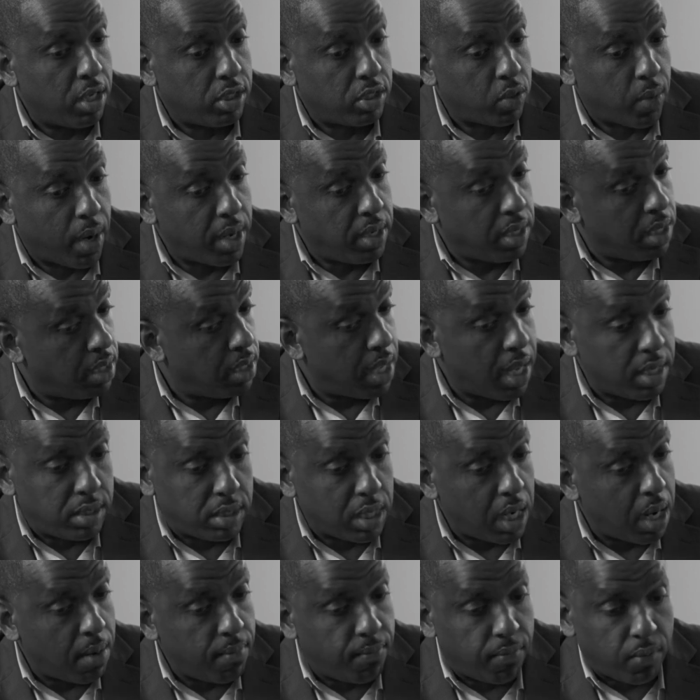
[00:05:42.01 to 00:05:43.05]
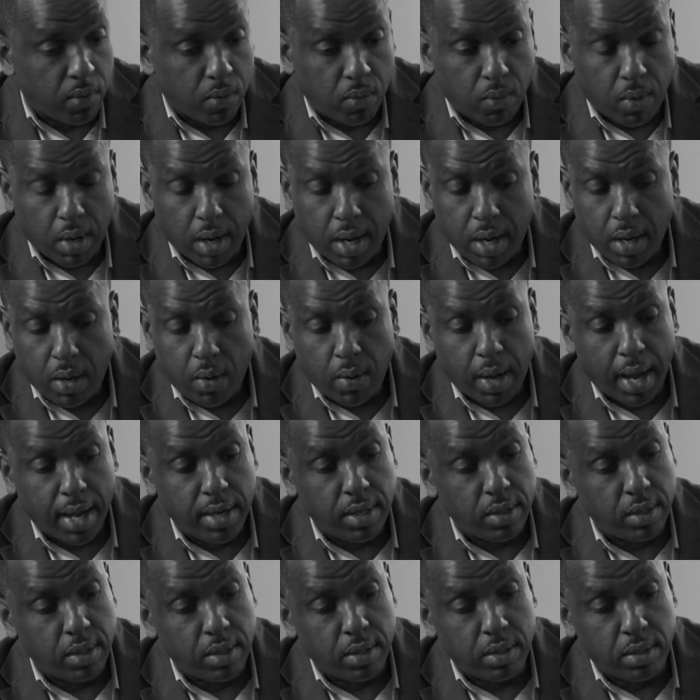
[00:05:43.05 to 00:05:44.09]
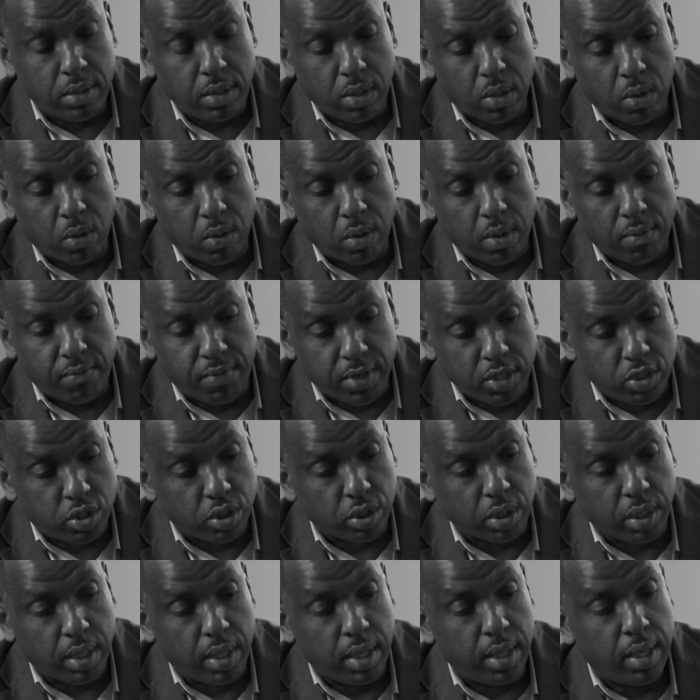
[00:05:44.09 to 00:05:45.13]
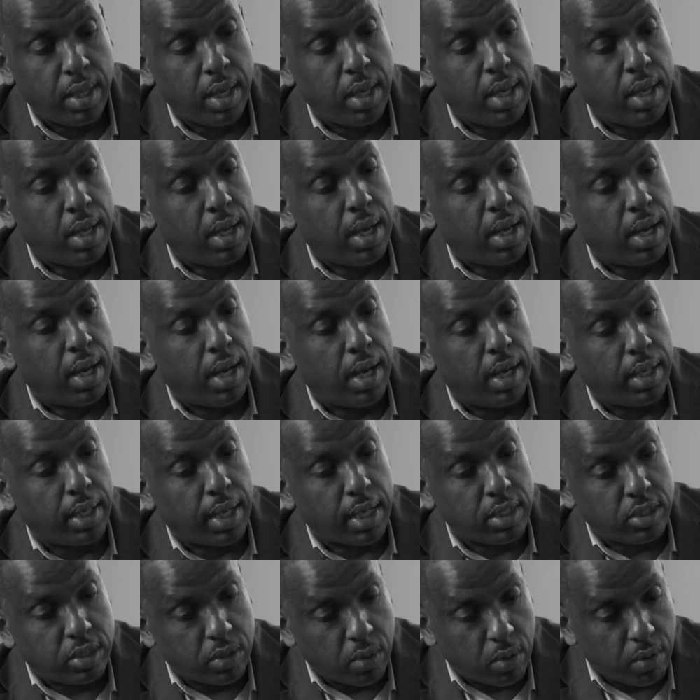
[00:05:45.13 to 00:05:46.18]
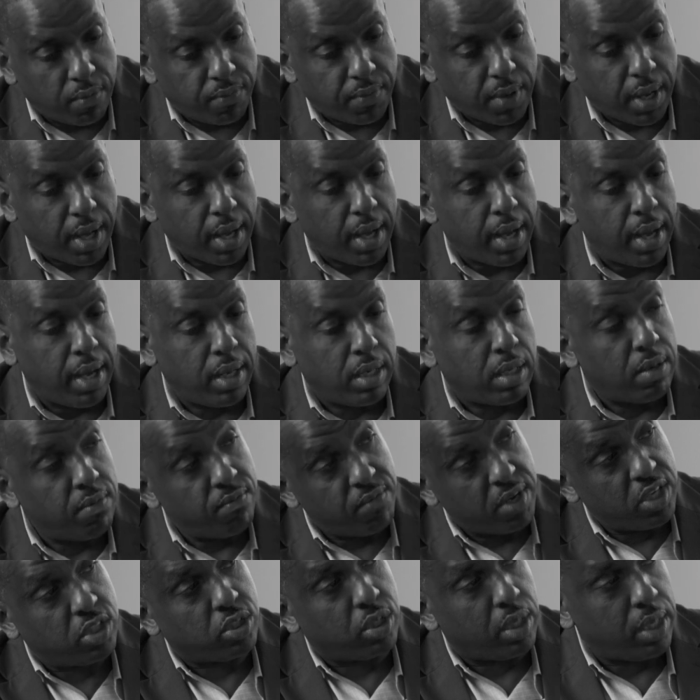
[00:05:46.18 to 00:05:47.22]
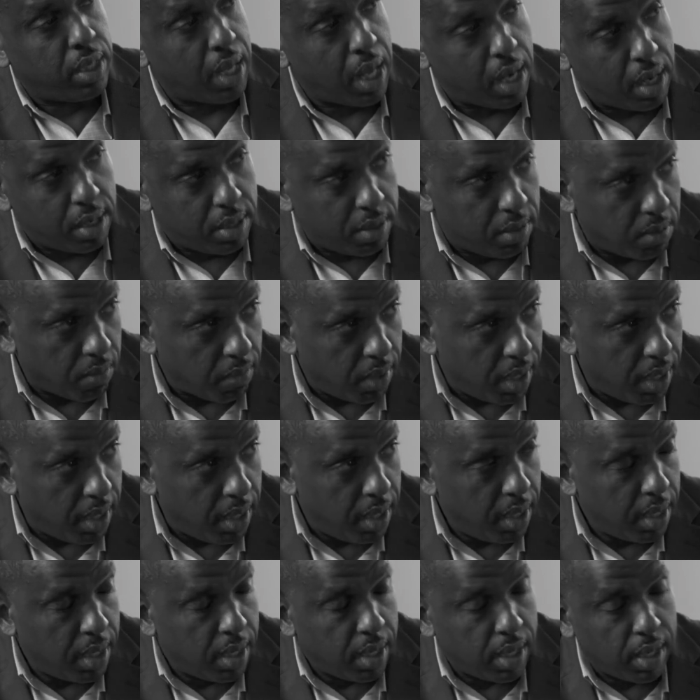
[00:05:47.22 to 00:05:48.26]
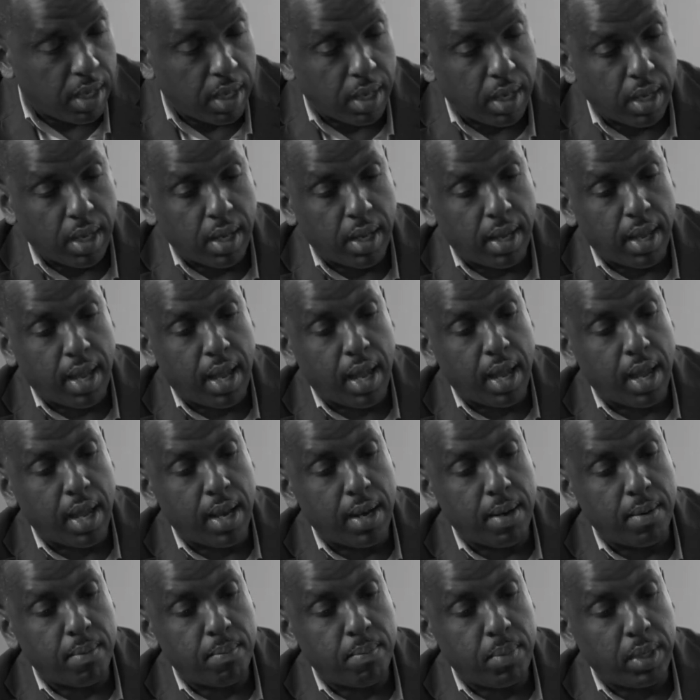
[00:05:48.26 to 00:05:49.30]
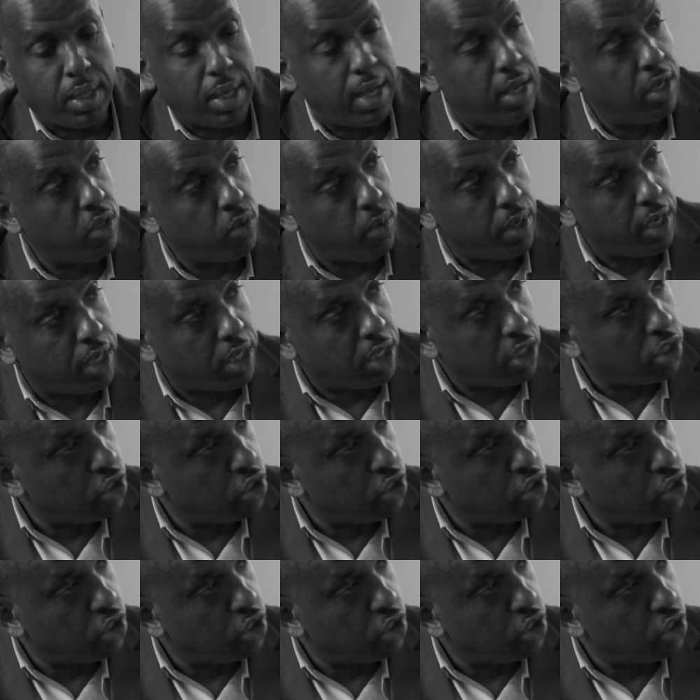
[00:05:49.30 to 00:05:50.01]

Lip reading: so I did that job for a while. I did, eventually got certified, eventually got a degree, and began doing